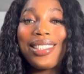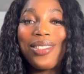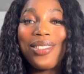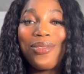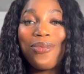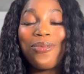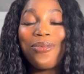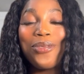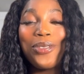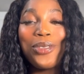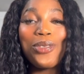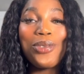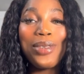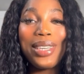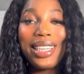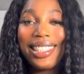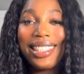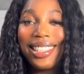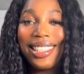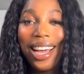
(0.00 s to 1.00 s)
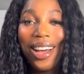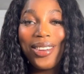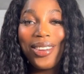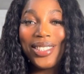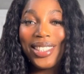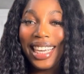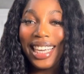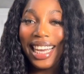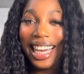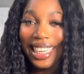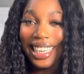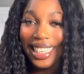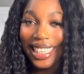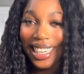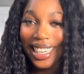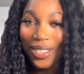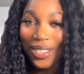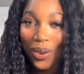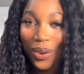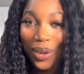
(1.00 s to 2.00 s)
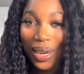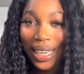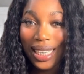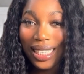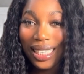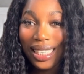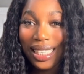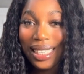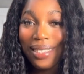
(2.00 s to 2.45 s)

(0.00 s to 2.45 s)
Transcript: for 20,000 Canadian dollars